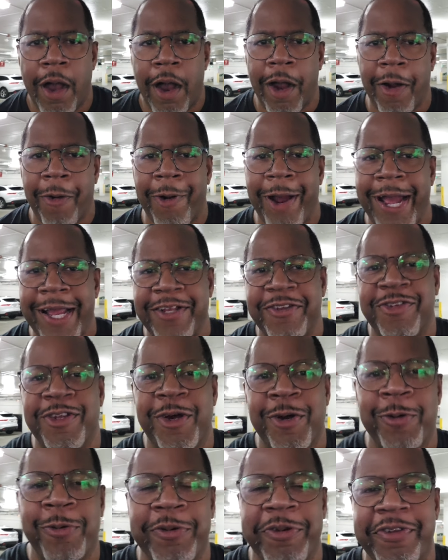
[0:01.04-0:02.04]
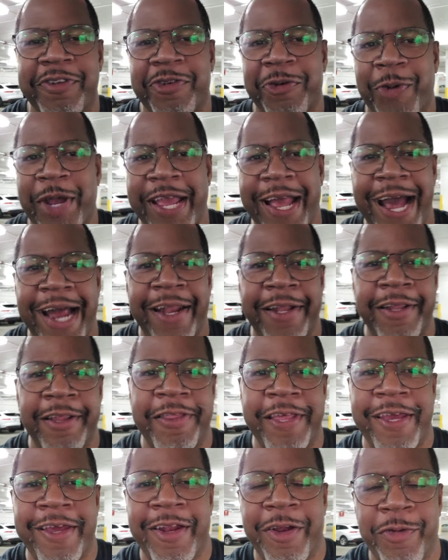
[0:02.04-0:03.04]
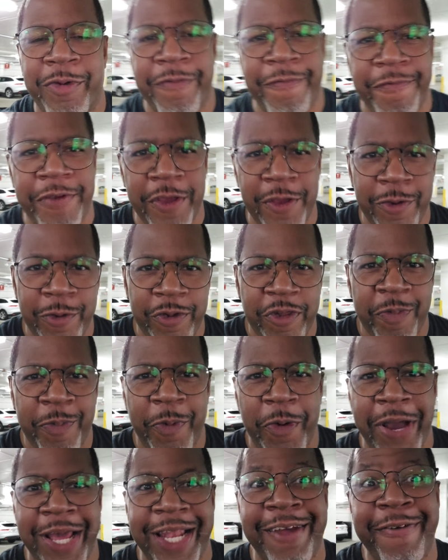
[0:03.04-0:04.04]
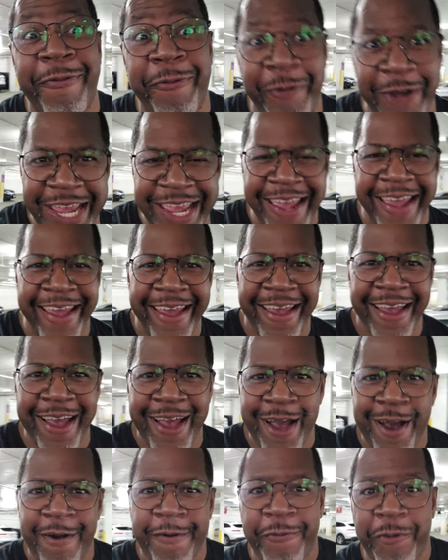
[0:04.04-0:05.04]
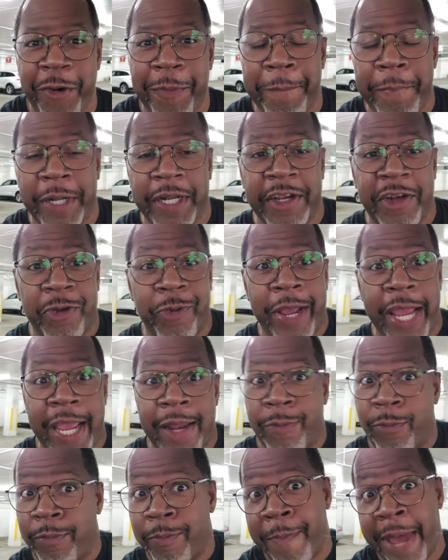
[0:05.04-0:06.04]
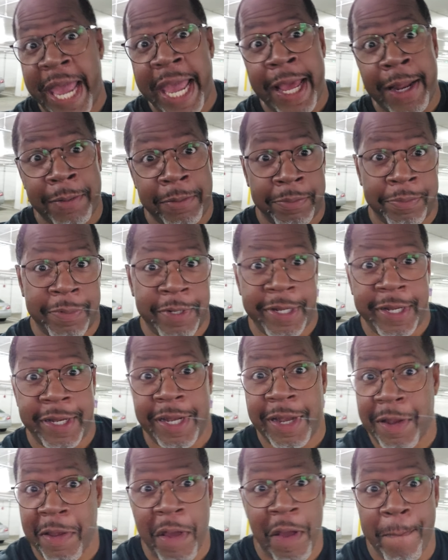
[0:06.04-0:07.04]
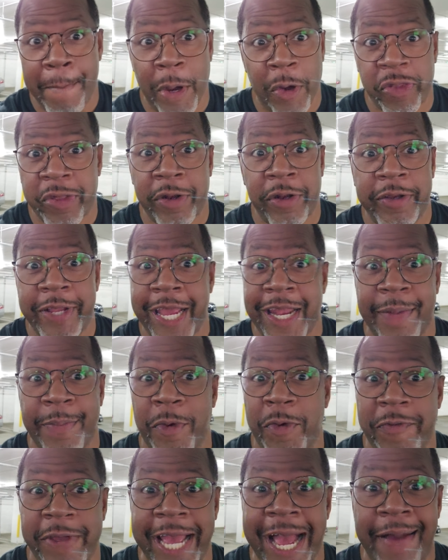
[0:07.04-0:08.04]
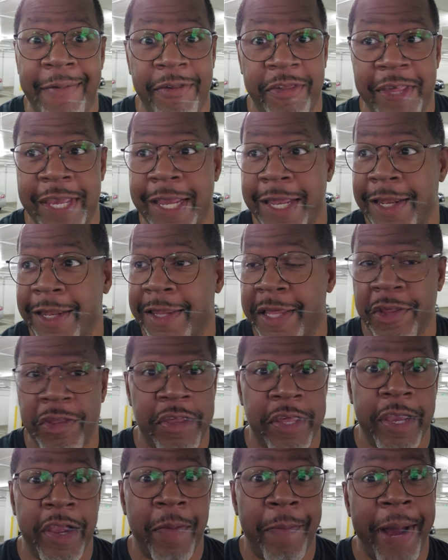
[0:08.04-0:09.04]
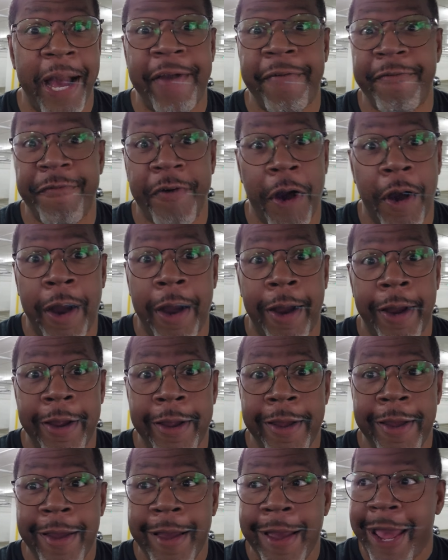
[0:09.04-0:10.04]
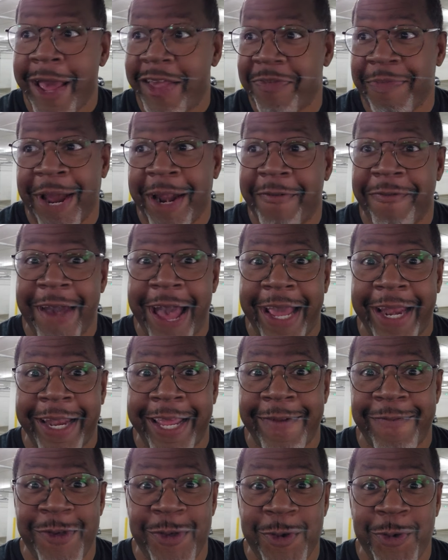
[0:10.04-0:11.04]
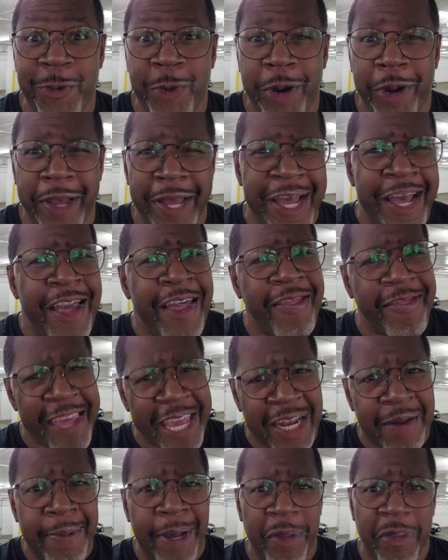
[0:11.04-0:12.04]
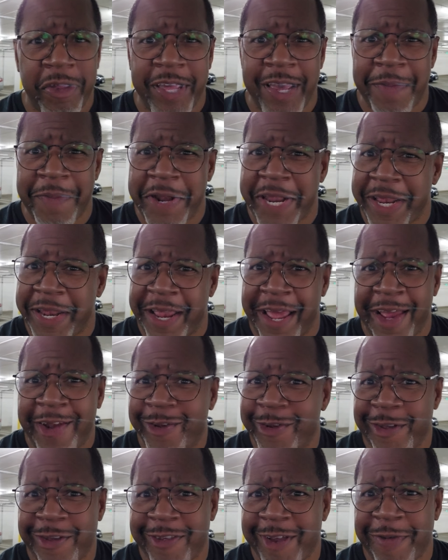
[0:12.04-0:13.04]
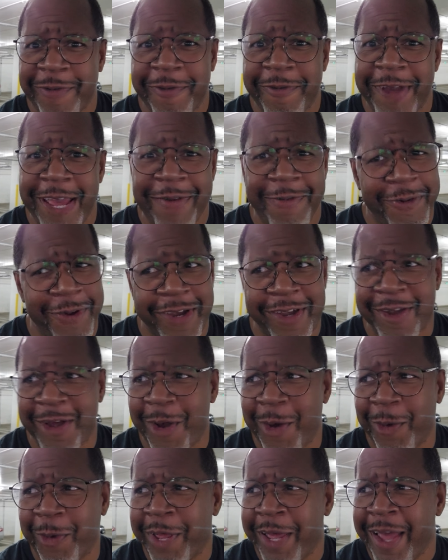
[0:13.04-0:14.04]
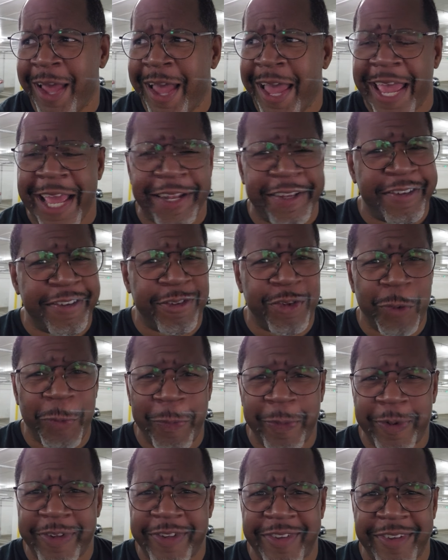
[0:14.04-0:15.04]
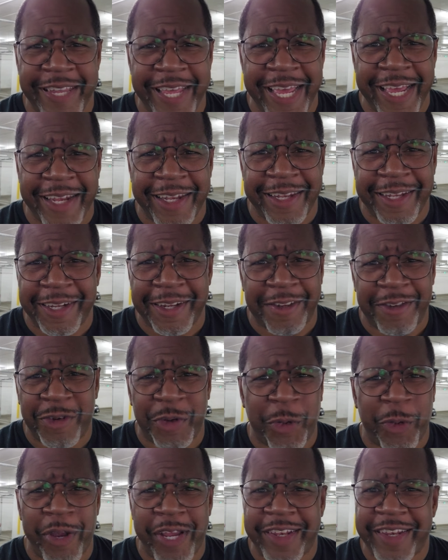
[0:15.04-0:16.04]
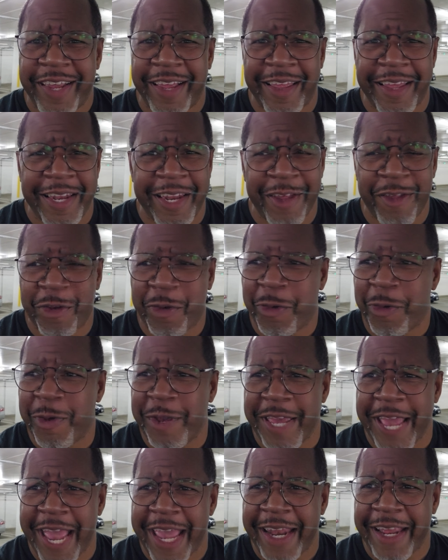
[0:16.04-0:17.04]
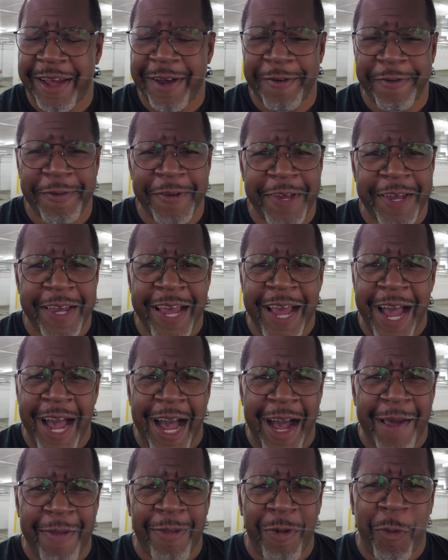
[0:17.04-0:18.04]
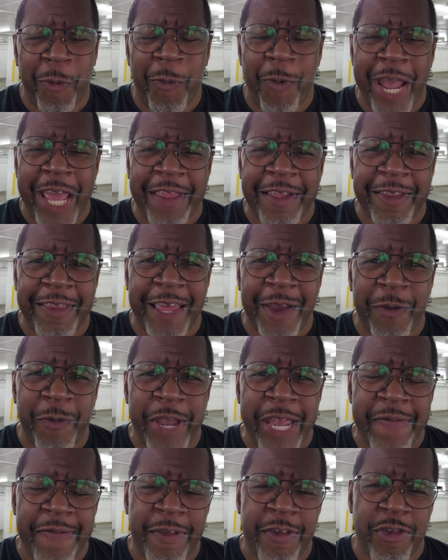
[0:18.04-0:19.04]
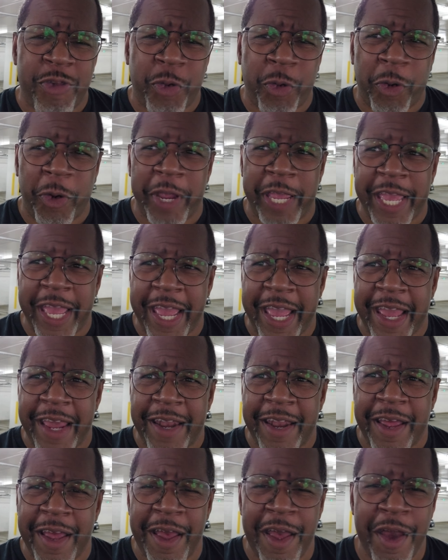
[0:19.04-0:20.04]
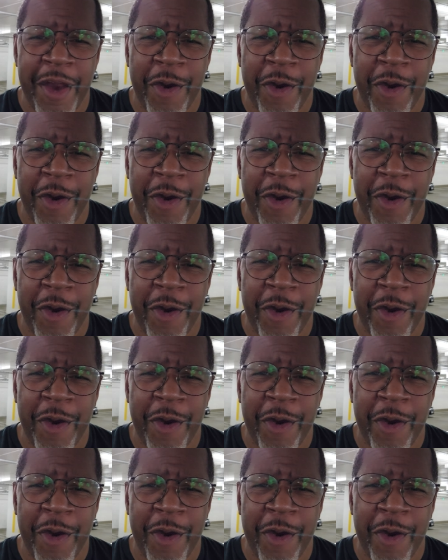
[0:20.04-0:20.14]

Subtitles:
All right, so straight out of the theater review, spoiler free for Bullet Train. Man, the most entertaining movie I've seen this year by far. As a matter of fact, if you were thinking about skipping it, do yourself a favor and don't. It's super slick. The storytelling is creative. The way that they weave the story in